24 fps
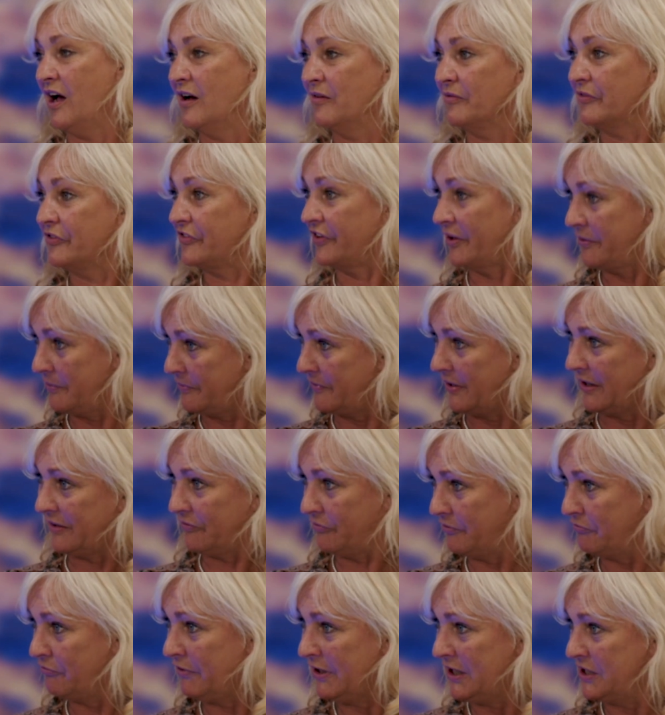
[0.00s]
So it
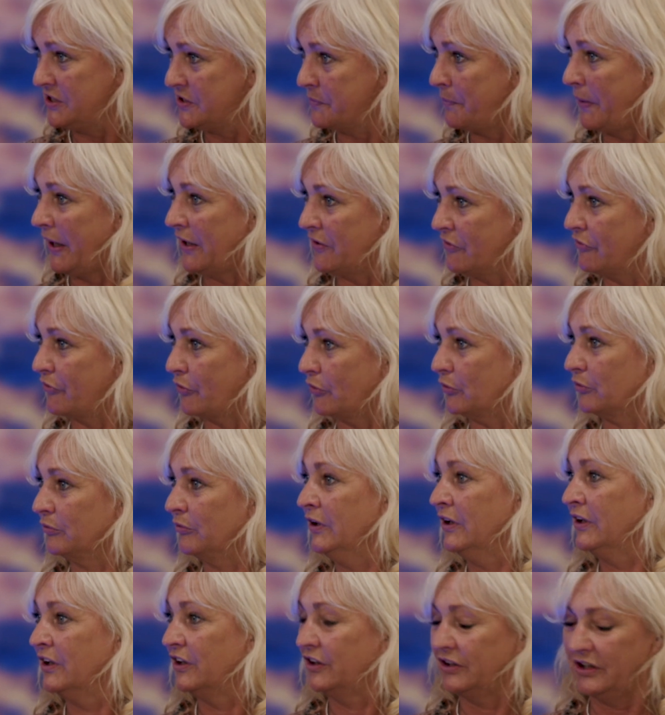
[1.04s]
really depends on,
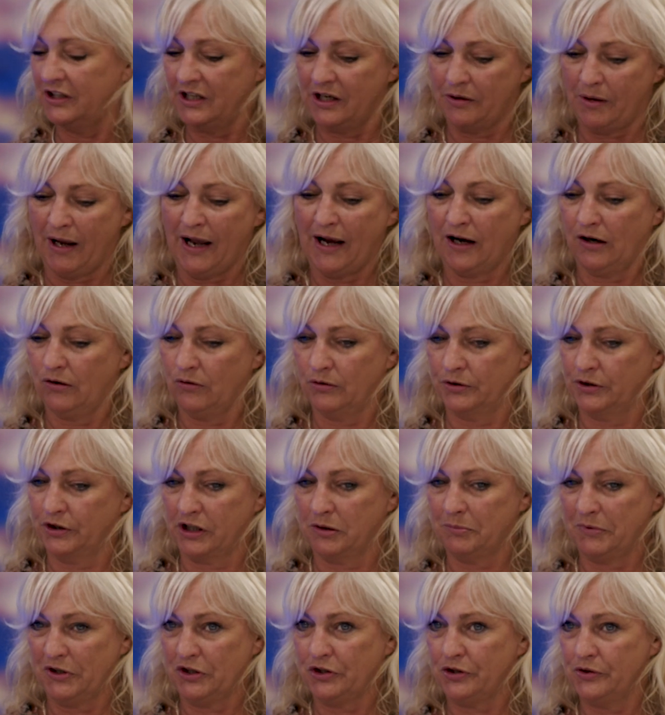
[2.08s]
you know, how long you're
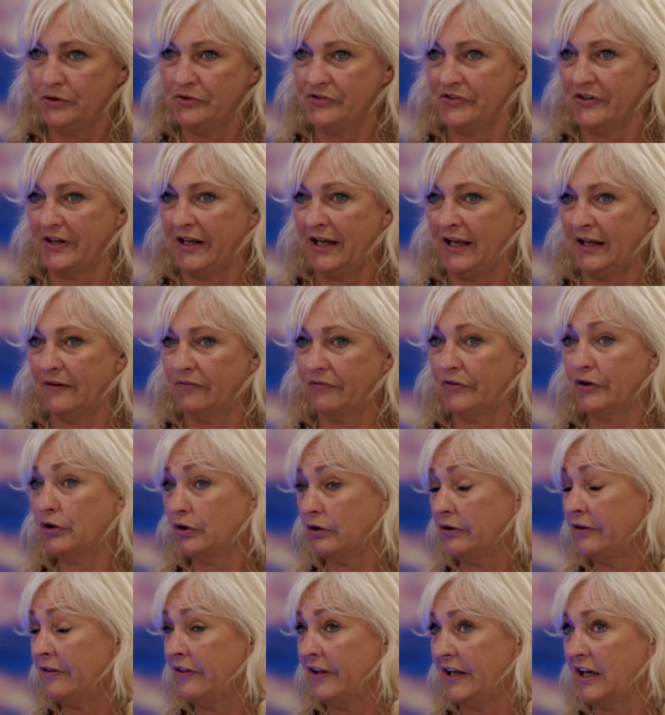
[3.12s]
going to be using it. The
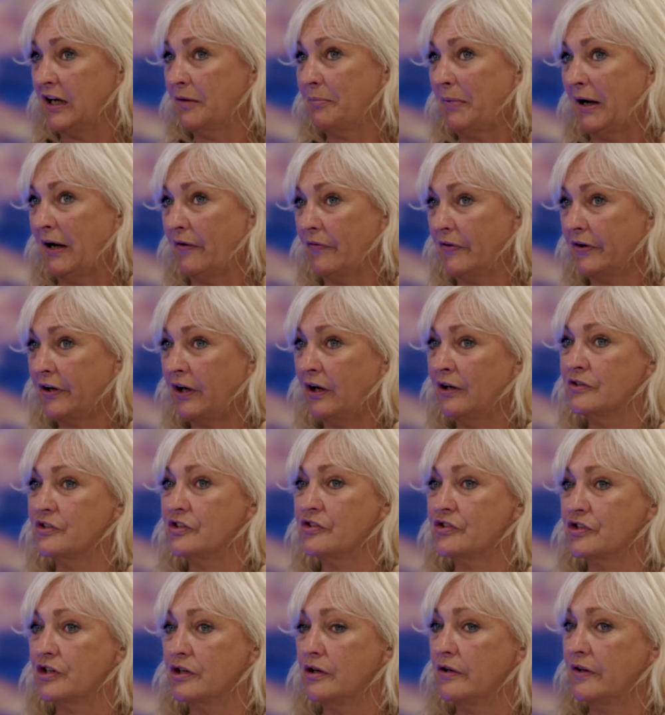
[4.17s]
good thing about the Côte
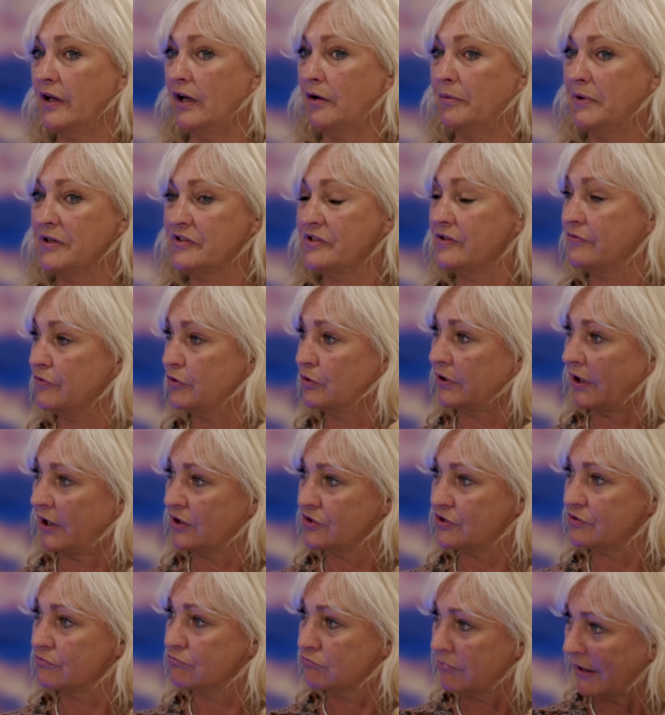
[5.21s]
d'Azur, though, is if you're going
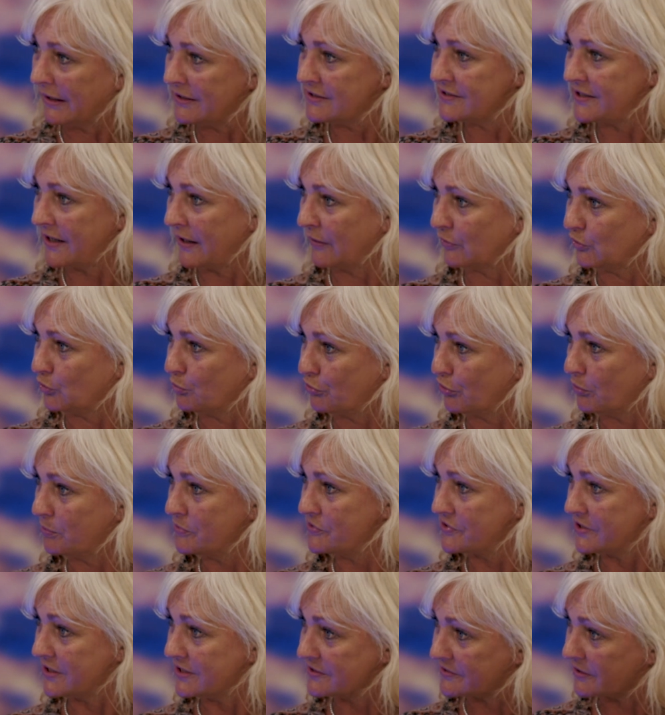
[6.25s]
to rent out your
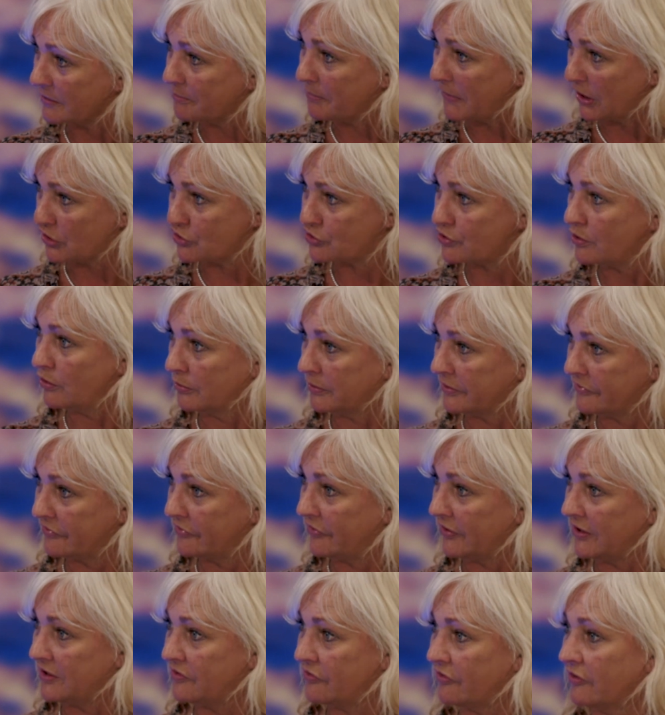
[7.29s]
property, it's a much longer
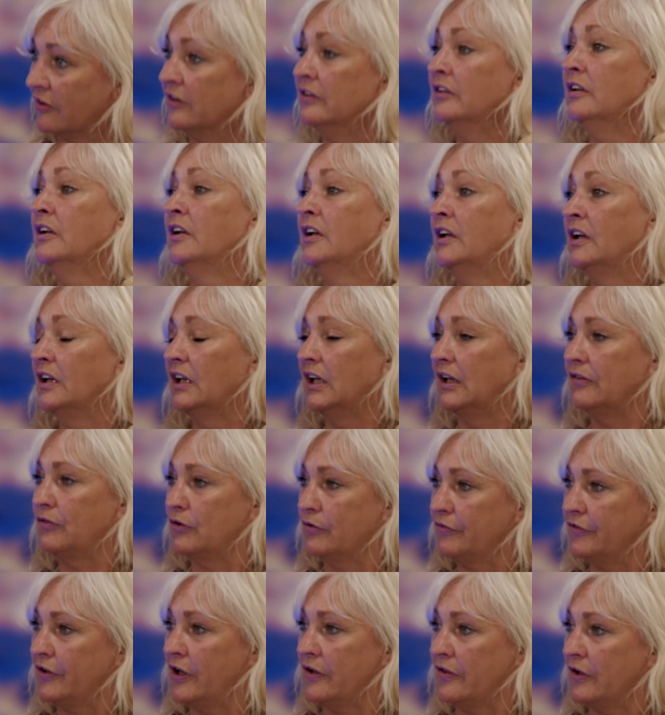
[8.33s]
season. If you're
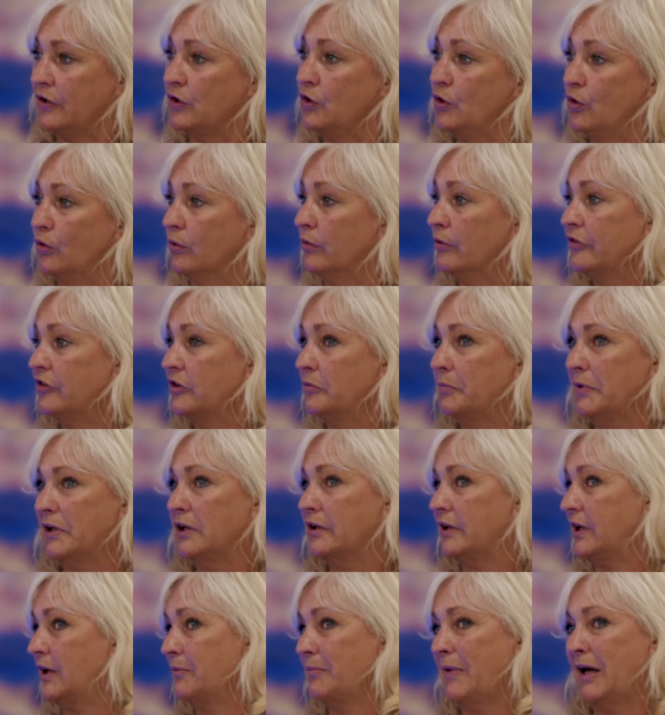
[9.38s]
further north, you'd be
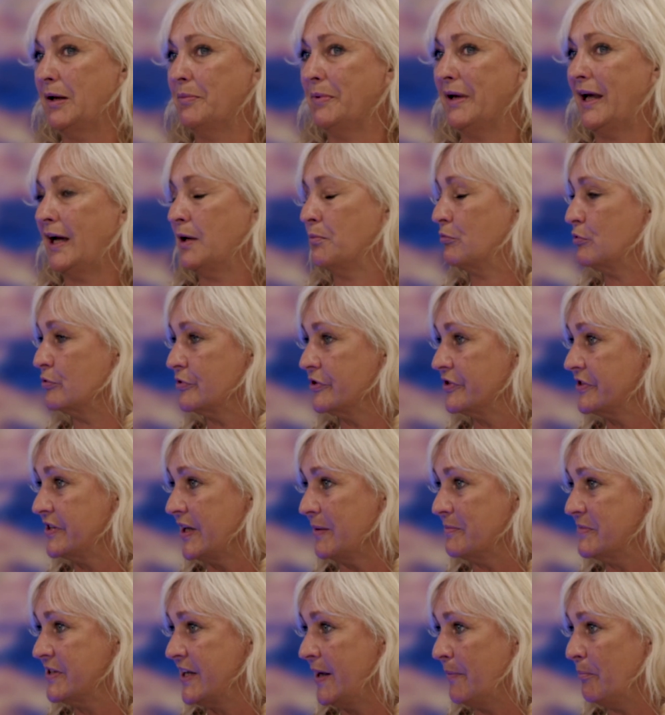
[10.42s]
looking maybe April to
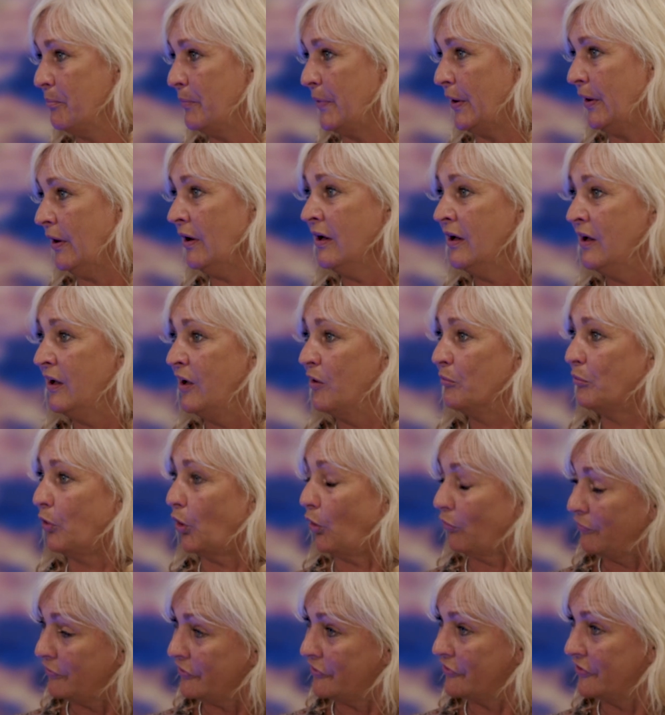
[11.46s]
September, but
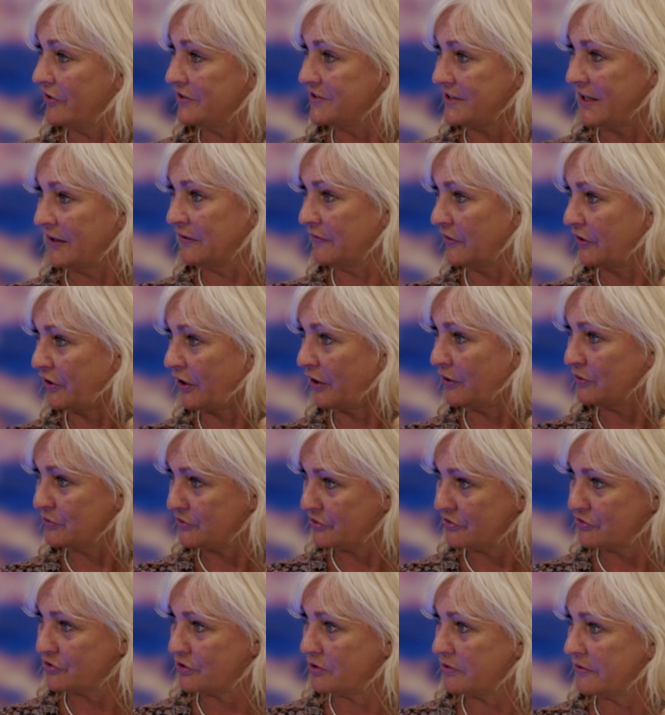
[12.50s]
obviously down in the Côte
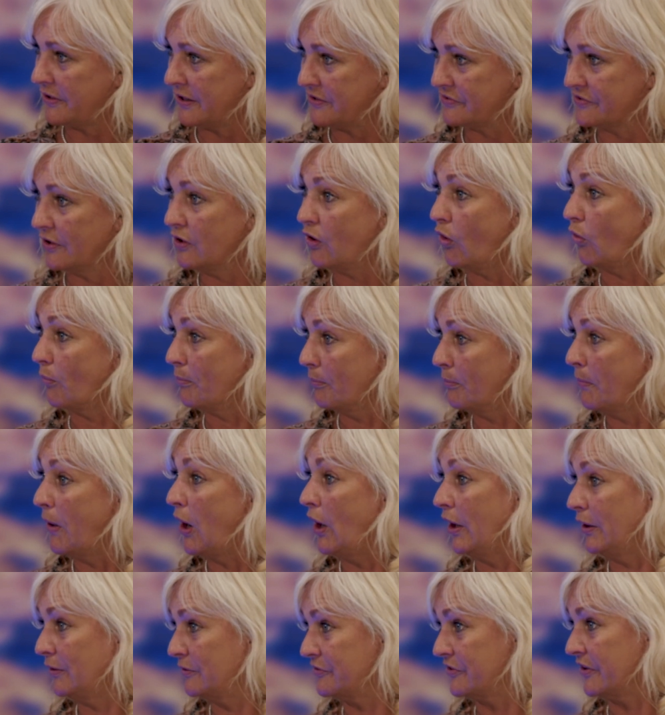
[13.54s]
d'Azur, that's a lot
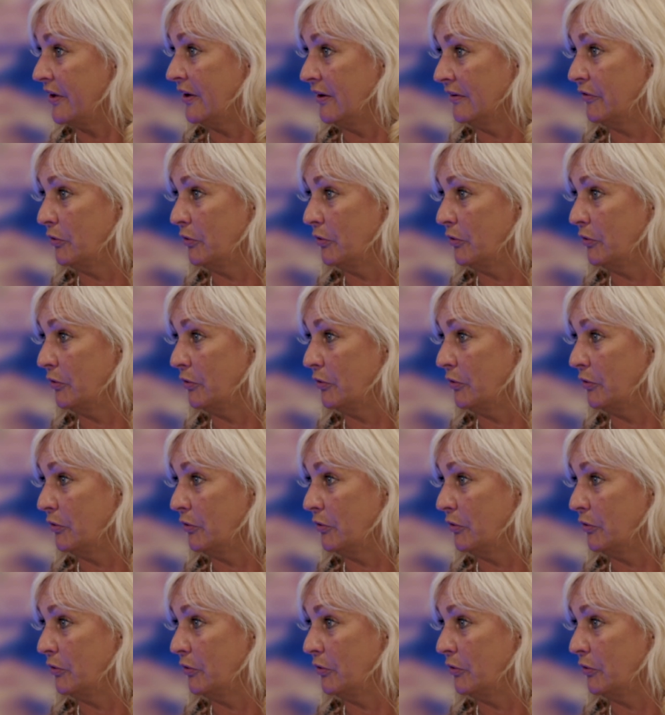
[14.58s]
milder.